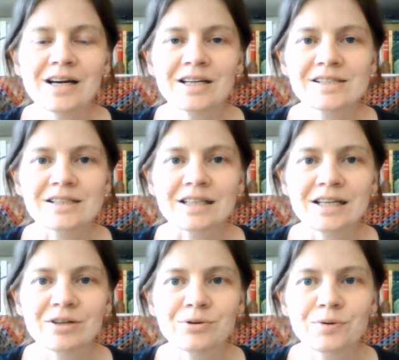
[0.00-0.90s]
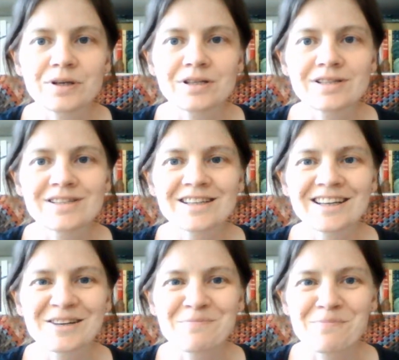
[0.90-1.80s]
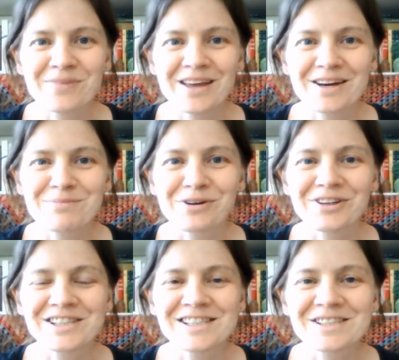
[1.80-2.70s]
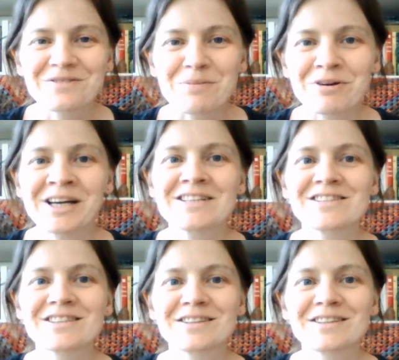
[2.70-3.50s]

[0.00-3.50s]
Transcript: Celine, who is, and apologies if I pronounce it